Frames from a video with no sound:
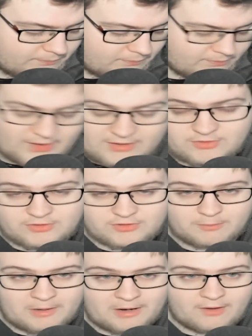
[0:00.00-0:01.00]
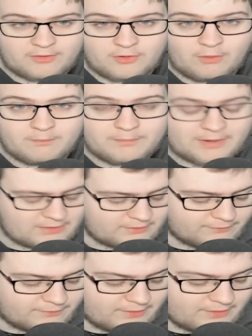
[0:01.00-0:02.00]
That's just the power of the compact
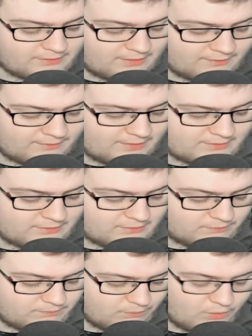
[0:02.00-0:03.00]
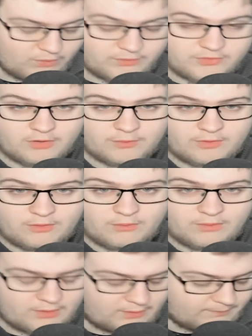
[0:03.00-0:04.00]
effect, and that is what's showing you
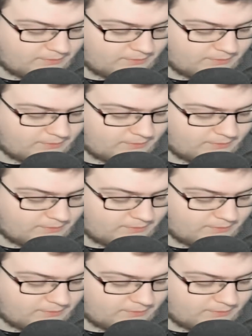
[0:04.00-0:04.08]
there.